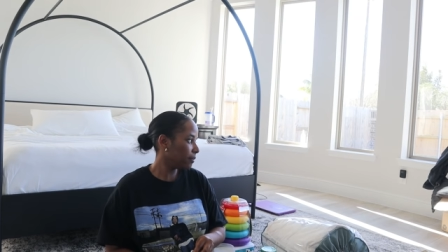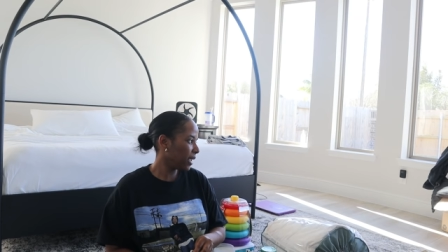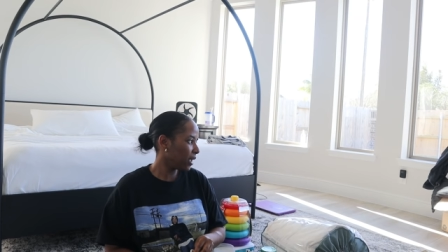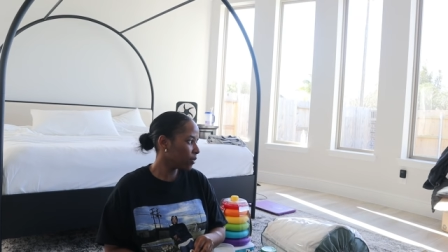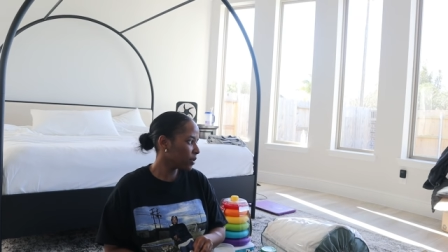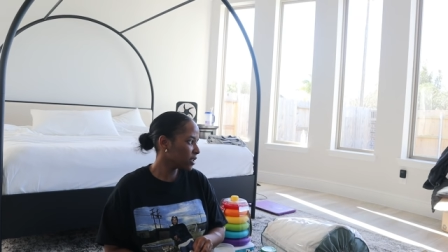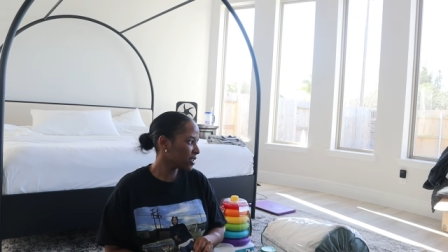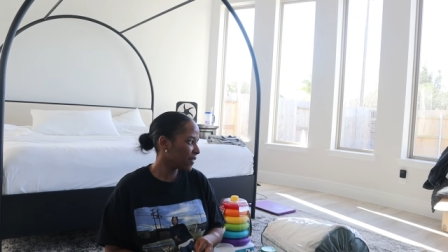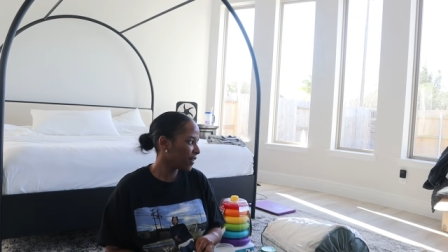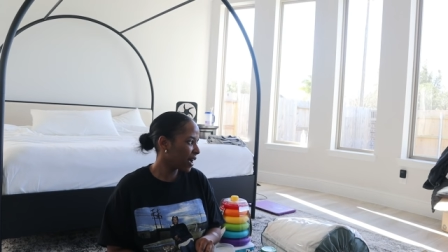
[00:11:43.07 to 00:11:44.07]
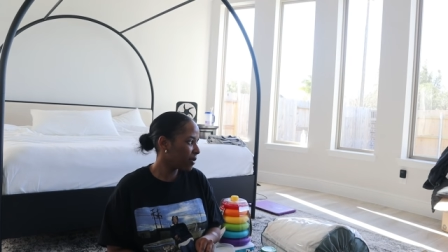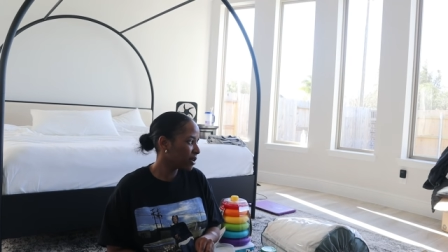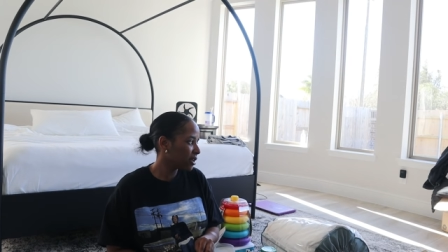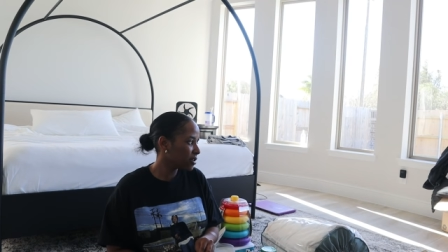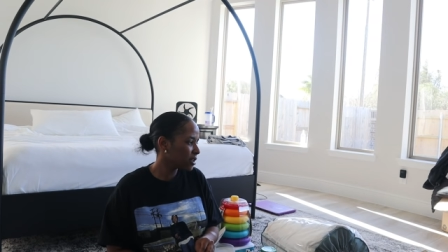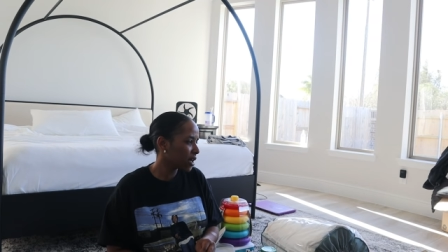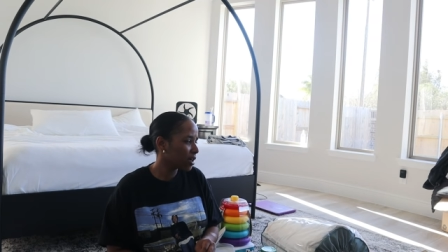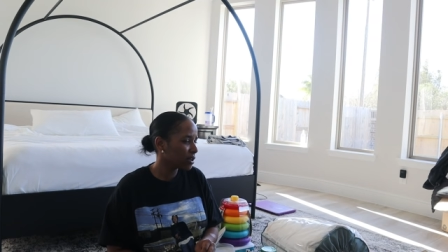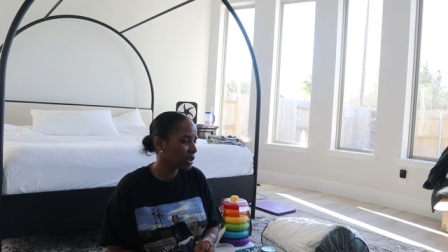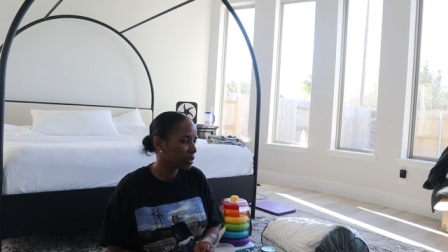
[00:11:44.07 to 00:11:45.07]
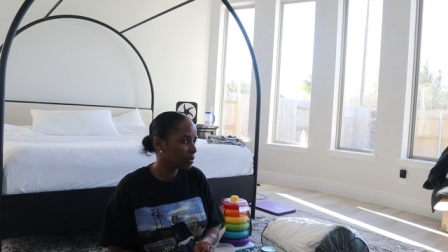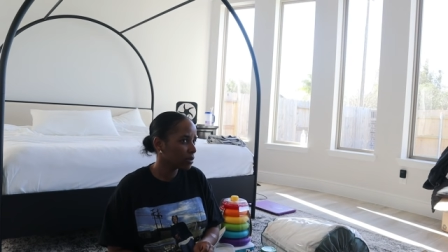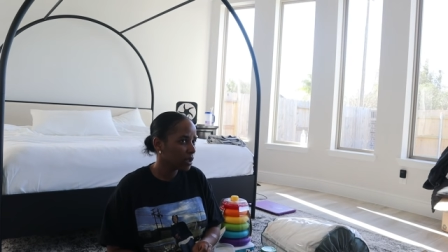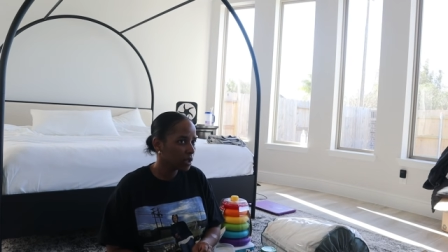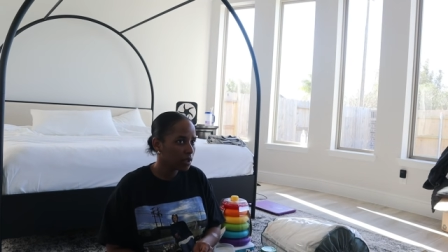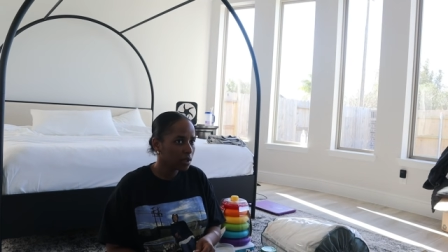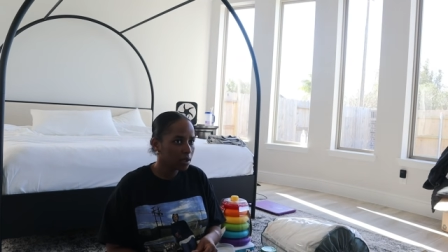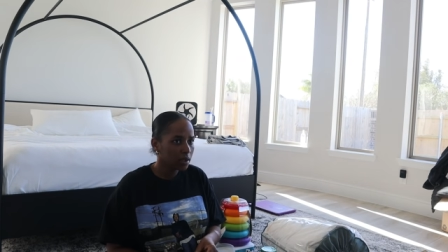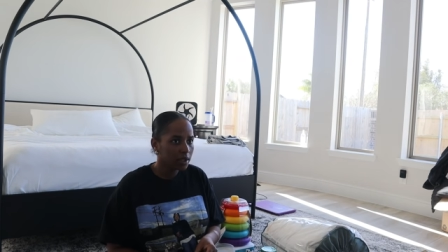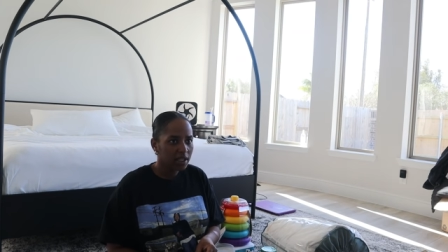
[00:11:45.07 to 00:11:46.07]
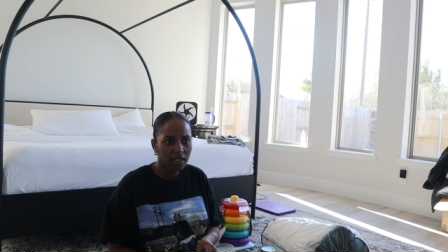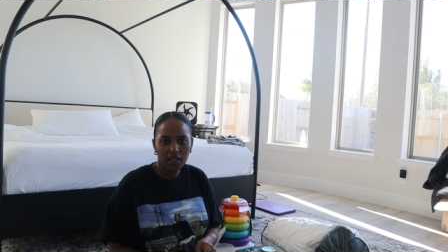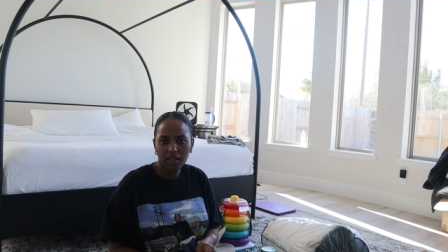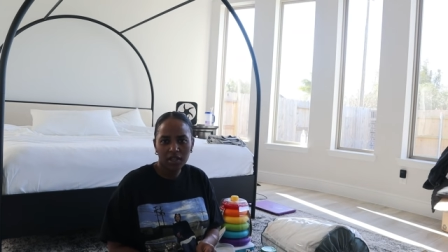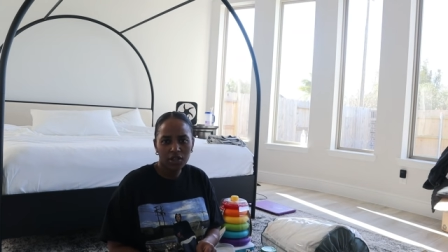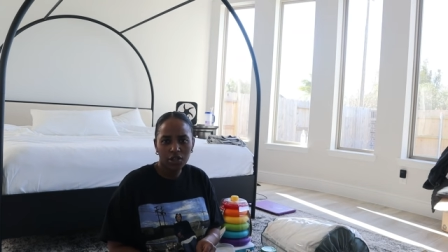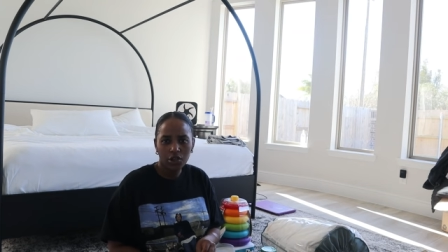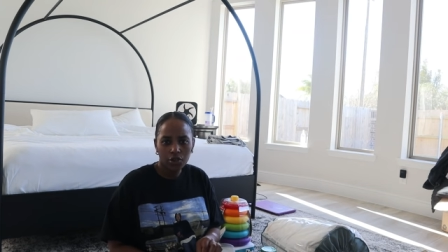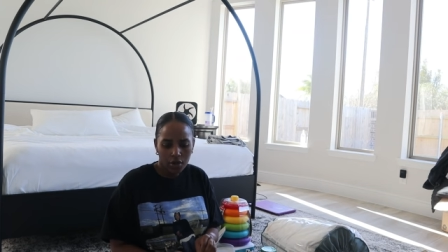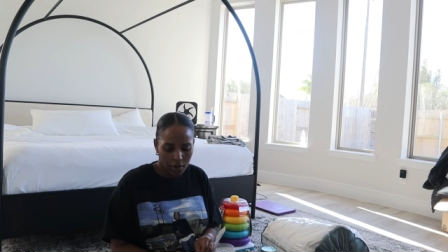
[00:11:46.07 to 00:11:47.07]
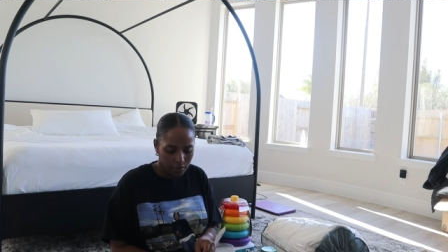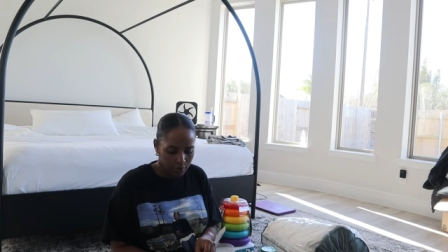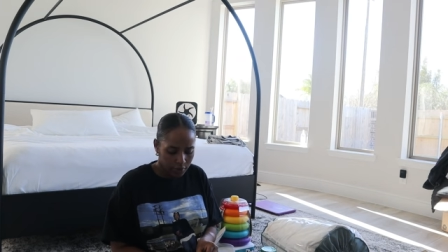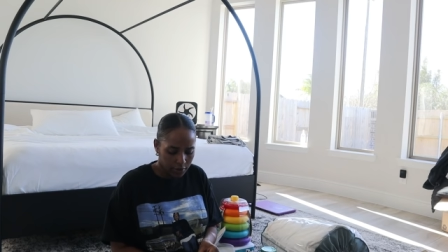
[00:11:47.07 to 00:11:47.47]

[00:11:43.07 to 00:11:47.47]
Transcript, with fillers: big ones. I forgot what those are called. The King Euros